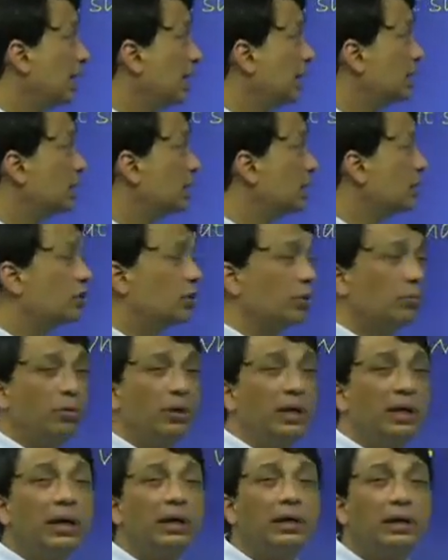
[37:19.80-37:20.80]
is a
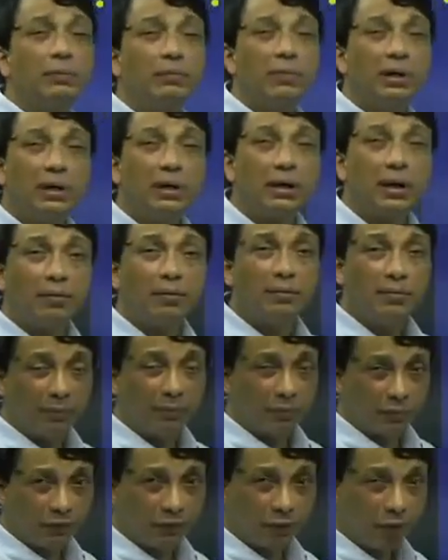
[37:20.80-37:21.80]
trabeculectomy
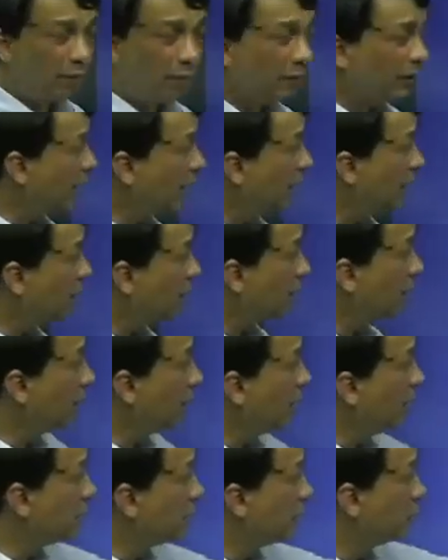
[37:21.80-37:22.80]
being performed? Can you
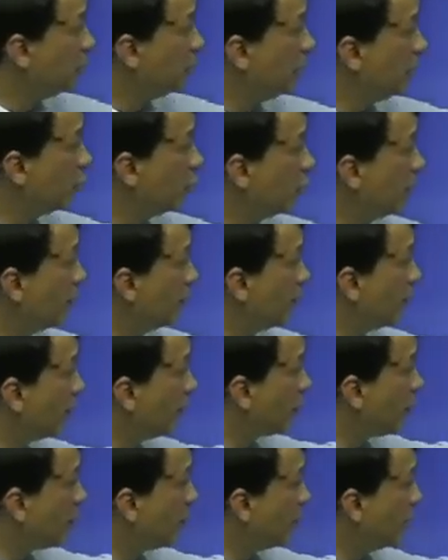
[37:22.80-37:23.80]
remember, it's, we usually
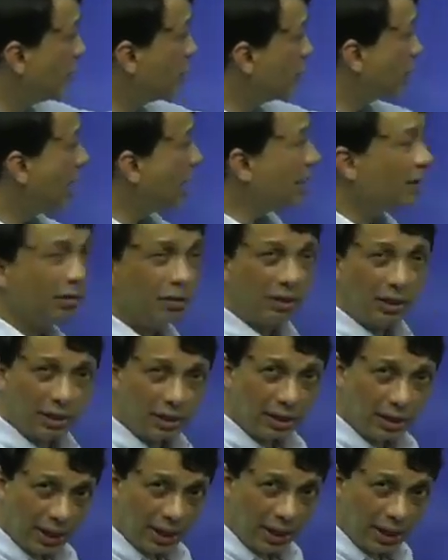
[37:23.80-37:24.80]
perform a triangular